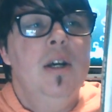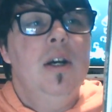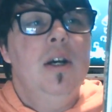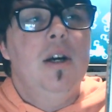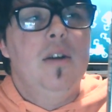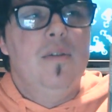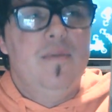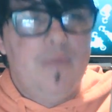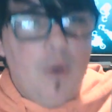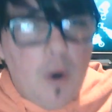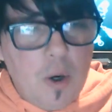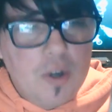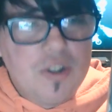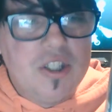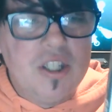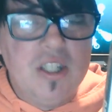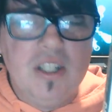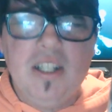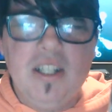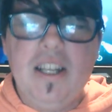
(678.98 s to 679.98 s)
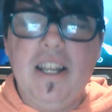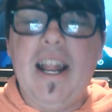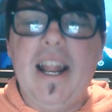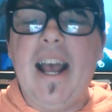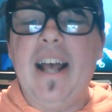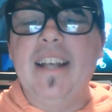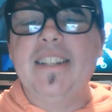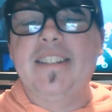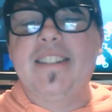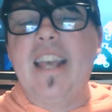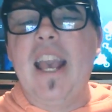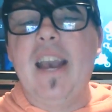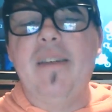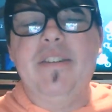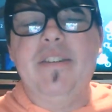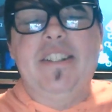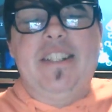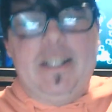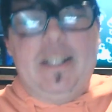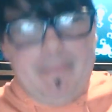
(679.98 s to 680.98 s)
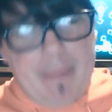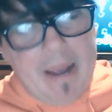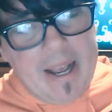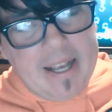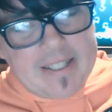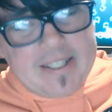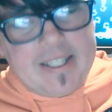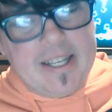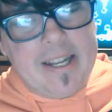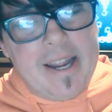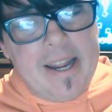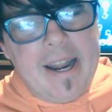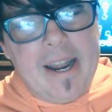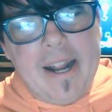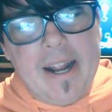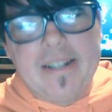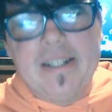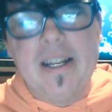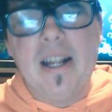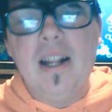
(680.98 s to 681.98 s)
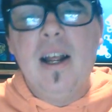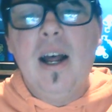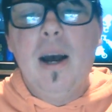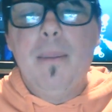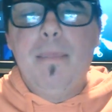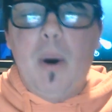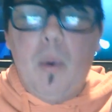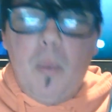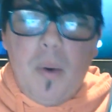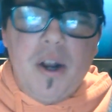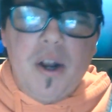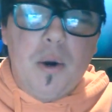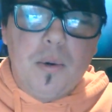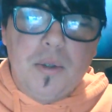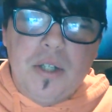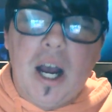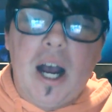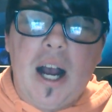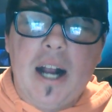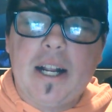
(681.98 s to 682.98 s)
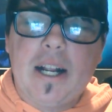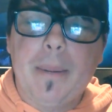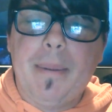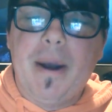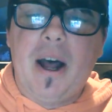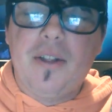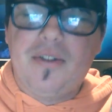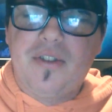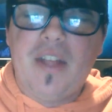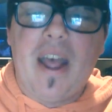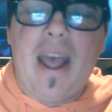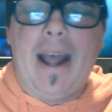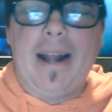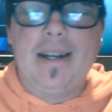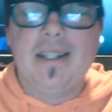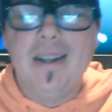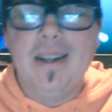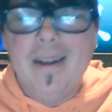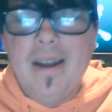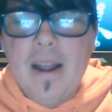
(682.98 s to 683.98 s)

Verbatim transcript: Unfortunately, it has Kevin Spacey in it, but we don't talk about that.